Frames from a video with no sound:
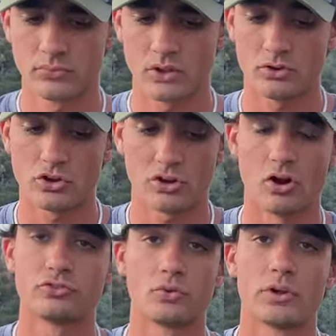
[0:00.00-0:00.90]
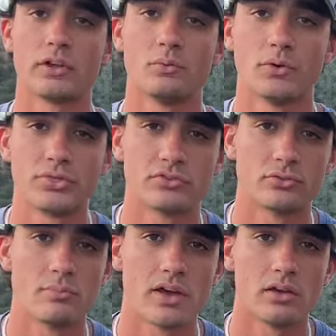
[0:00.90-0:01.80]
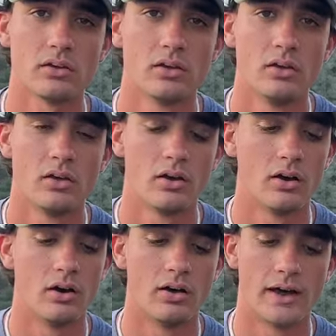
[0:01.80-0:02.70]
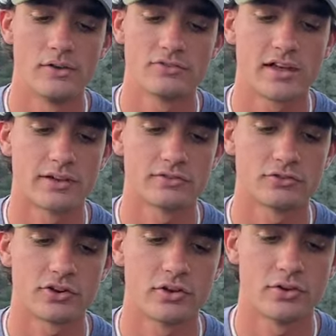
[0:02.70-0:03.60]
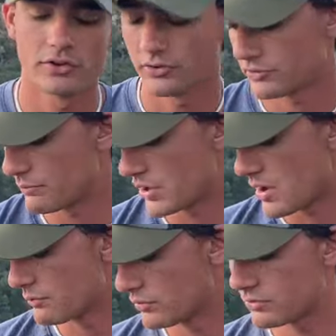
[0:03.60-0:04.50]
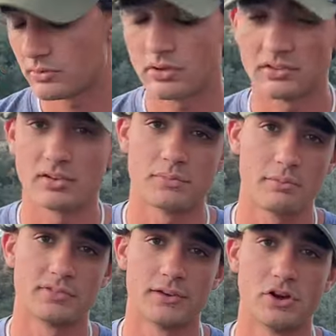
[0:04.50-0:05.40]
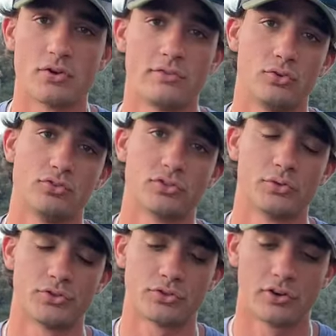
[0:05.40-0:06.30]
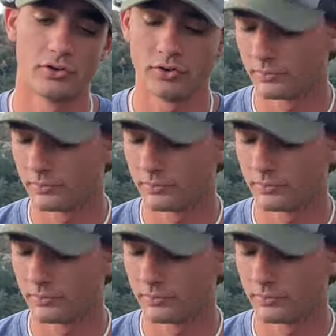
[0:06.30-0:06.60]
you can also rig it with the swim bait uh, I use that as a trailer sometimes, and sometimes I don't even use it with the trailer.